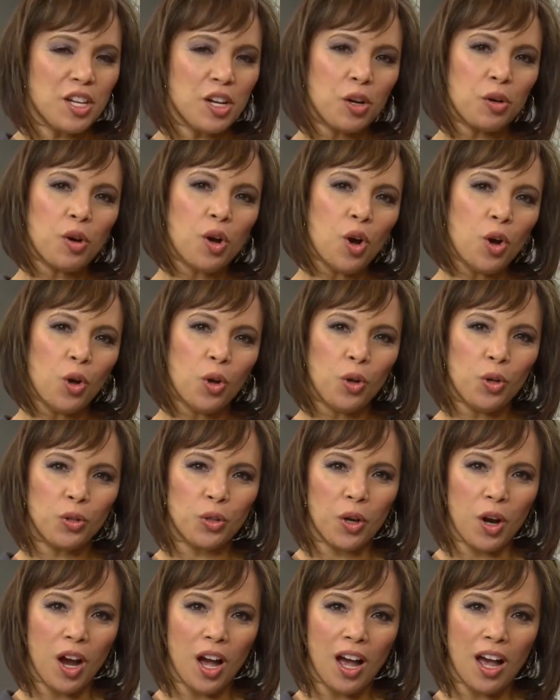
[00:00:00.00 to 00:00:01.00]
you know,
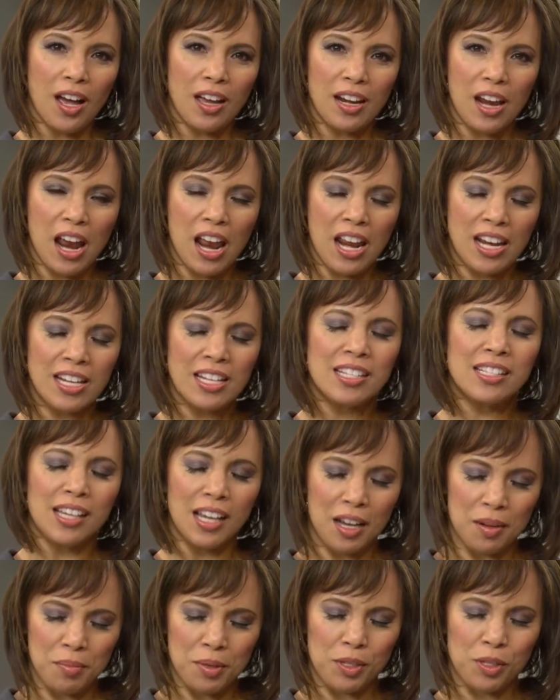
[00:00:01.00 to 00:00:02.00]
cold or hot, any
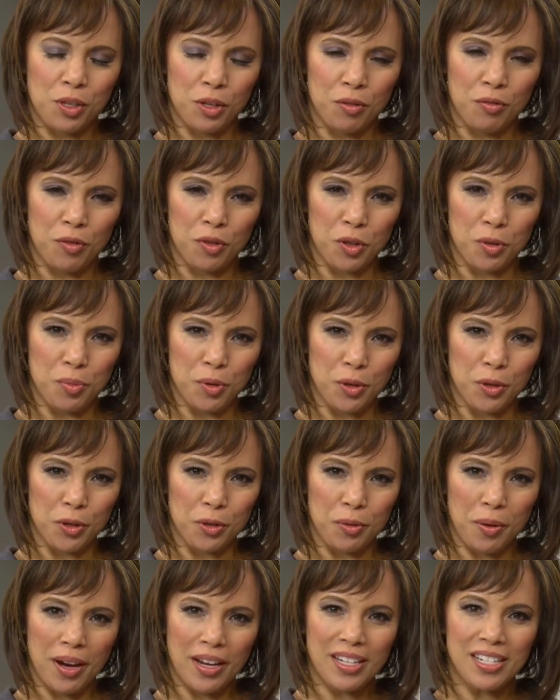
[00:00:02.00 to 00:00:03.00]
time is good for a
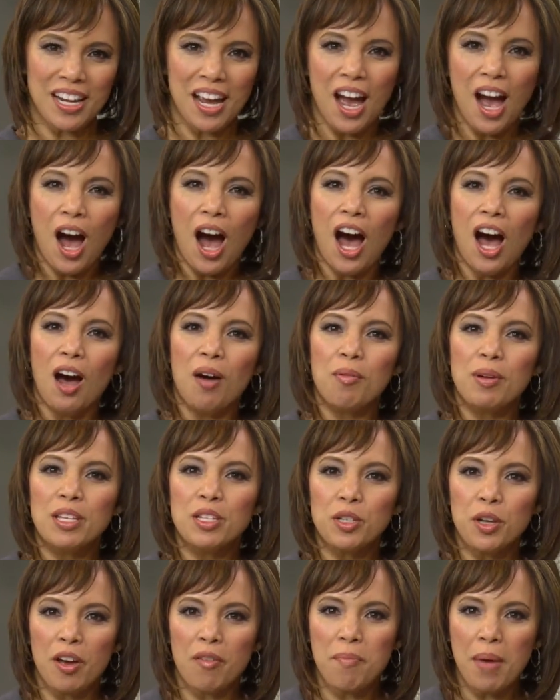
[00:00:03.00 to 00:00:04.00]
burger, right? Uh,
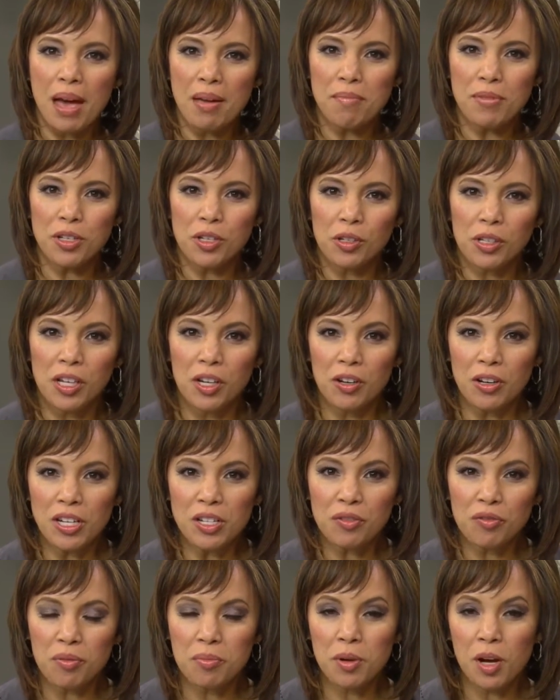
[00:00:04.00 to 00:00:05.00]
we do have Matt Mitchell here.
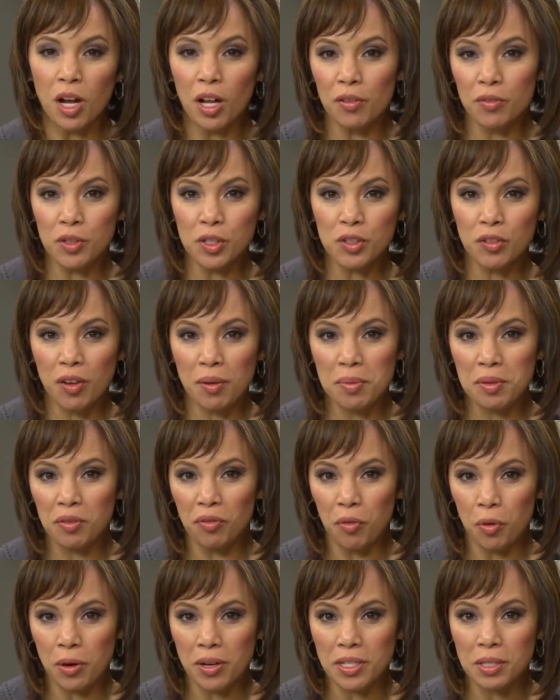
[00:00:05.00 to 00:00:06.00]
He's from Culver's,
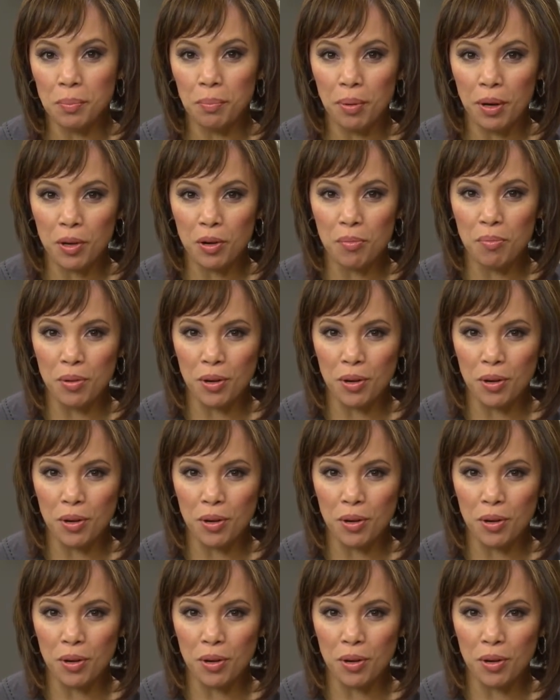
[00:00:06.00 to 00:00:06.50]
famous for its butter